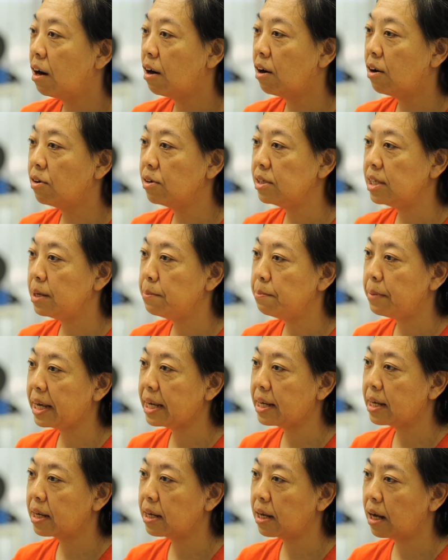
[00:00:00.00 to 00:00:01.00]
or they
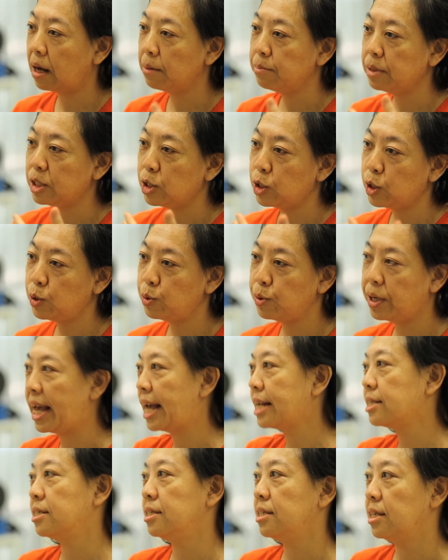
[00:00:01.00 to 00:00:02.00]
may come into an
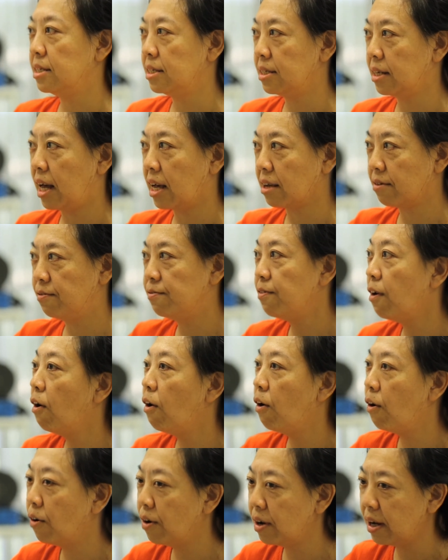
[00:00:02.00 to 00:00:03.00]
accident like
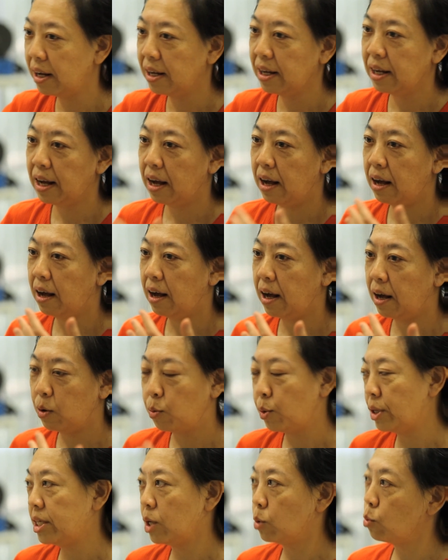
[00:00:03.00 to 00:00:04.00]
fall when they're